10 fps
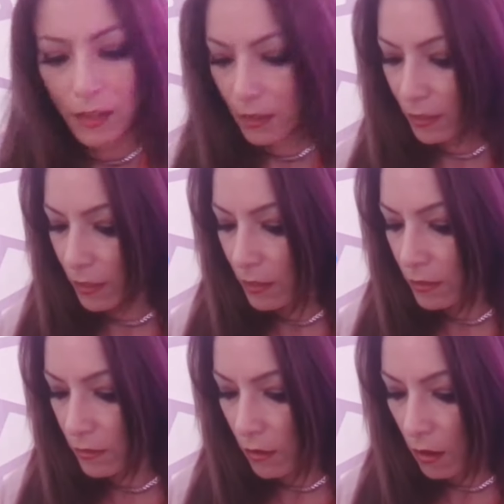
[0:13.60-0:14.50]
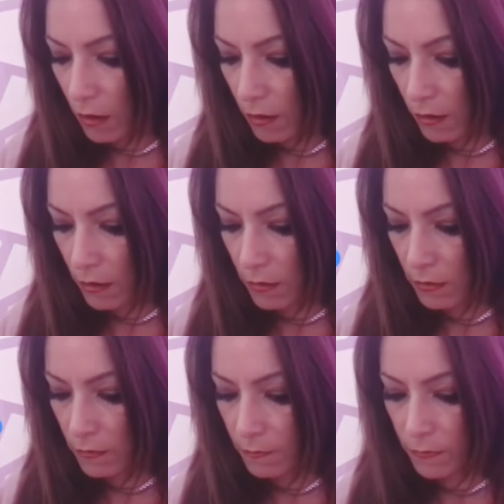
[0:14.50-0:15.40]
These
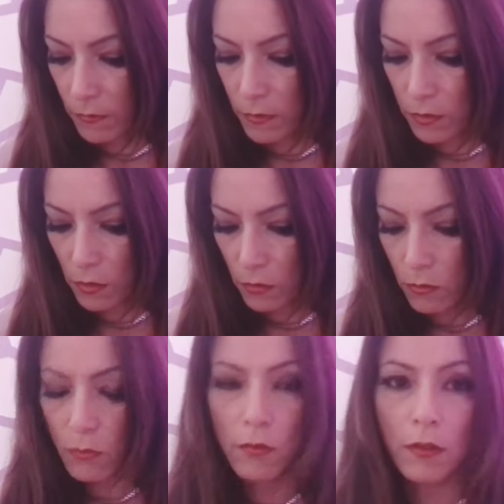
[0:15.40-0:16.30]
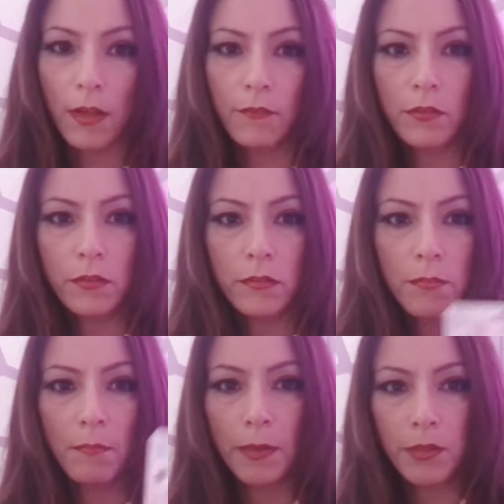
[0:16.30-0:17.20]
are so cool. I've used
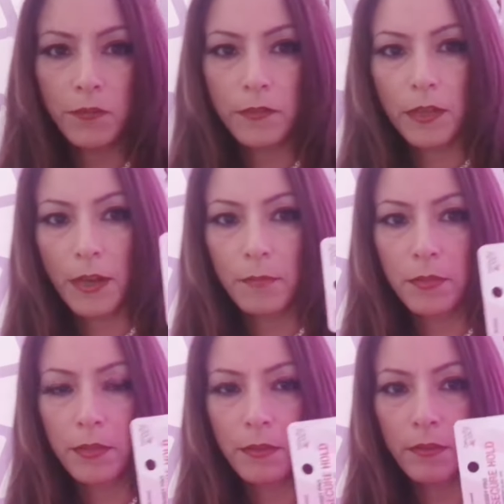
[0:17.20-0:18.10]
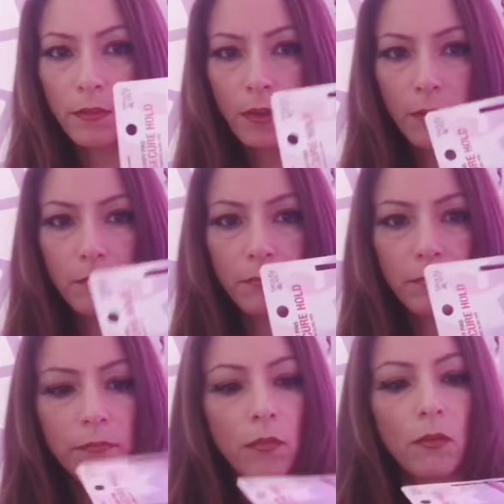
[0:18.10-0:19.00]
them a bunch of times and I'm
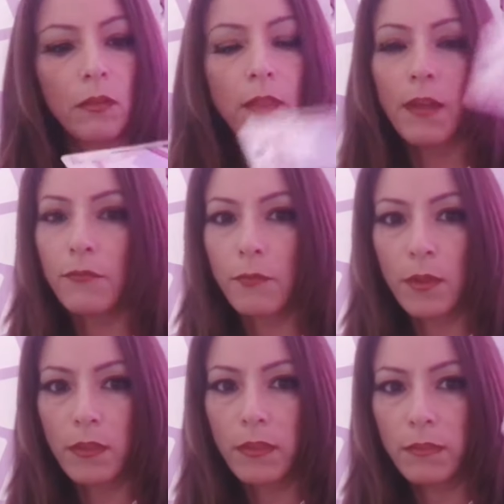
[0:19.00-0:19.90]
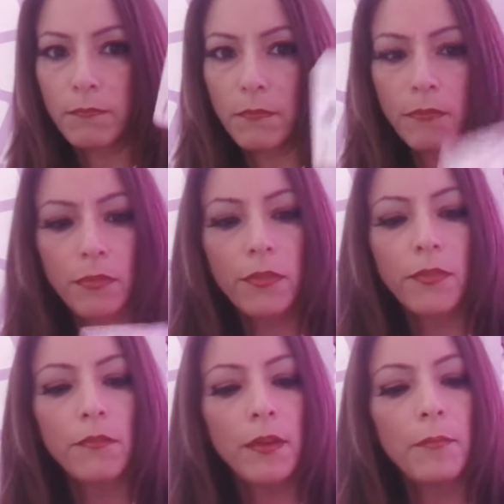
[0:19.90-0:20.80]
only left with
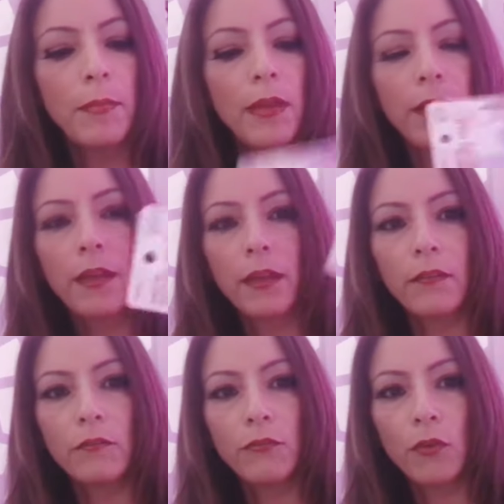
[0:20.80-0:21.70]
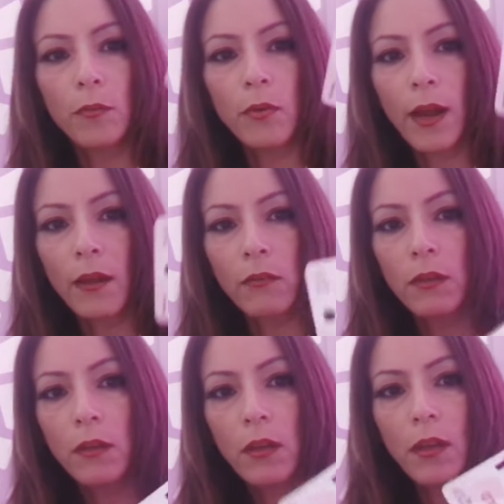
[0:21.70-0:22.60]
three pink and four brown.
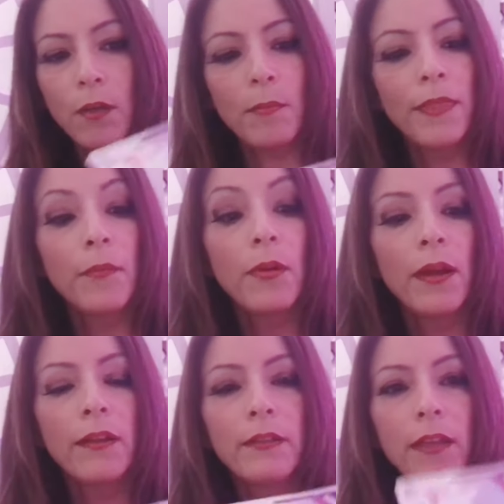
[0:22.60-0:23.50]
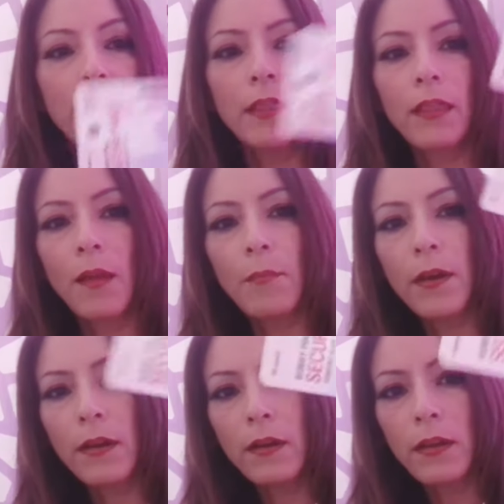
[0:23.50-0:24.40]
But the brown is like a
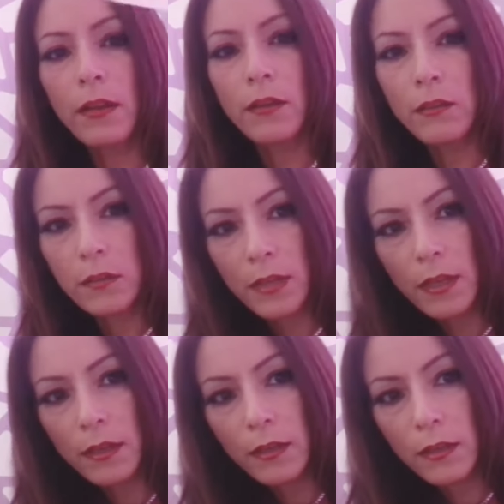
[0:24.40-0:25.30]
leopard. Can you see it?